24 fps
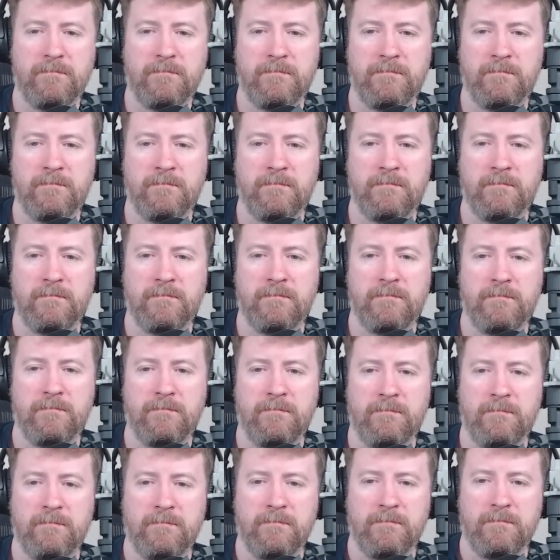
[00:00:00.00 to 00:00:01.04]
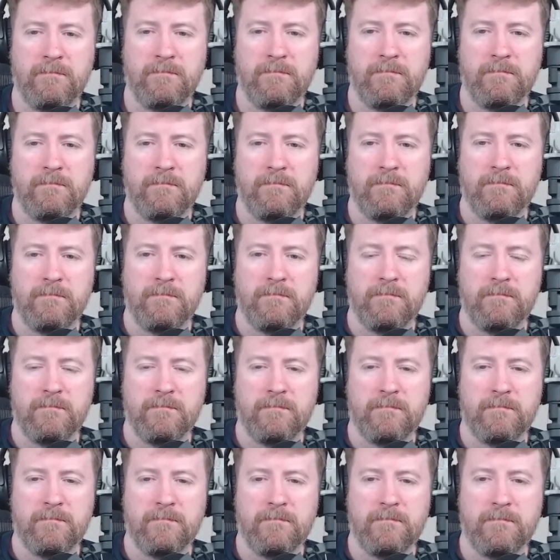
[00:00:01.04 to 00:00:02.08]

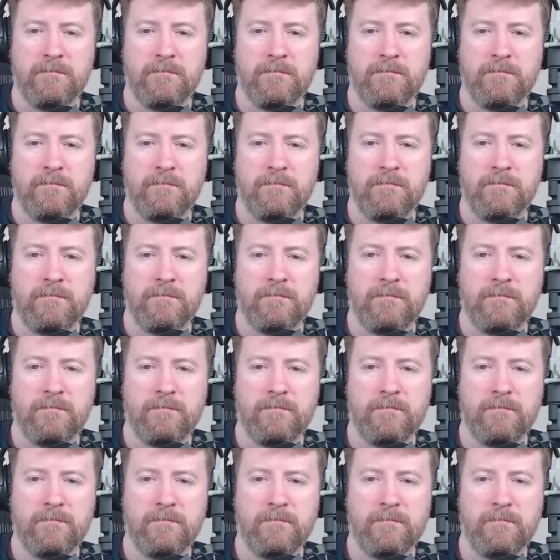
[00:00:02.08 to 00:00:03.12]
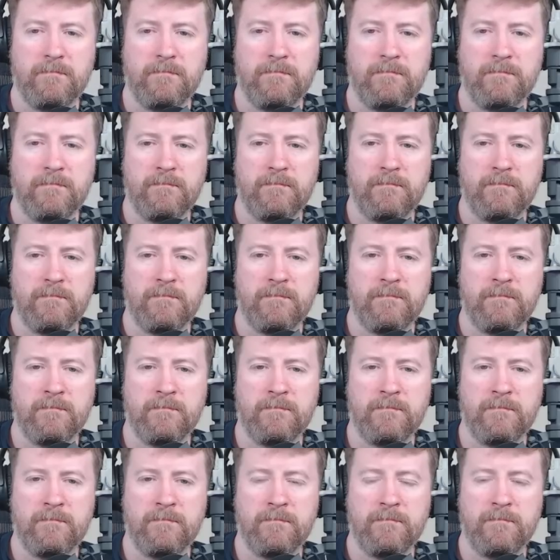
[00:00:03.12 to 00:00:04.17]

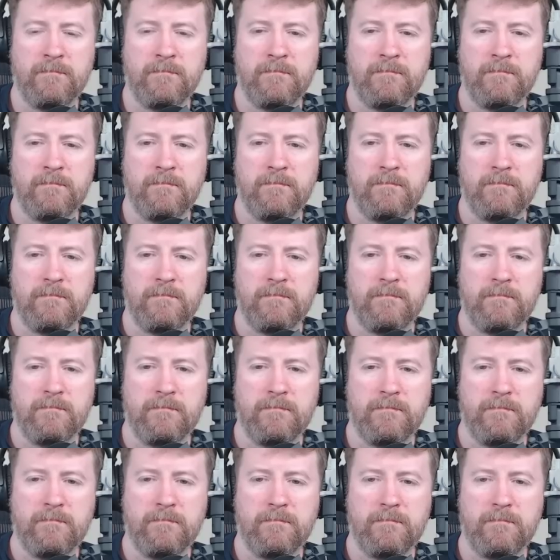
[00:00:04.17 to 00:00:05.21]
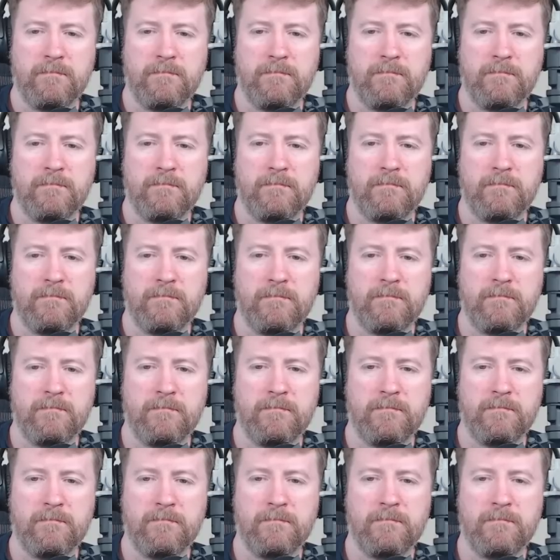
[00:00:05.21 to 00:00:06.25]

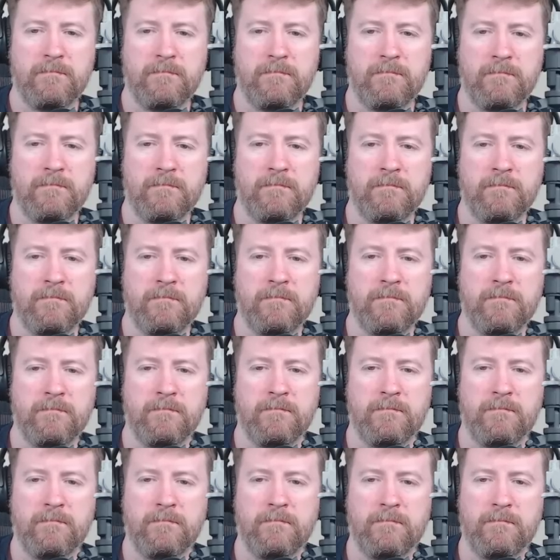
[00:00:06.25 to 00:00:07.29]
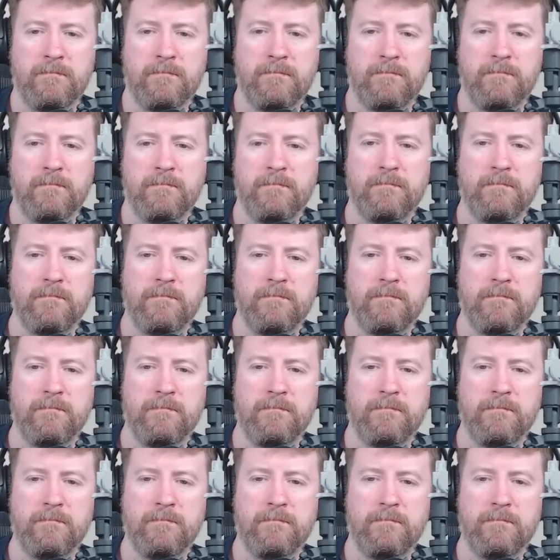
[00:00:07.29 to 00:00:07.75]
The person shown says nothing.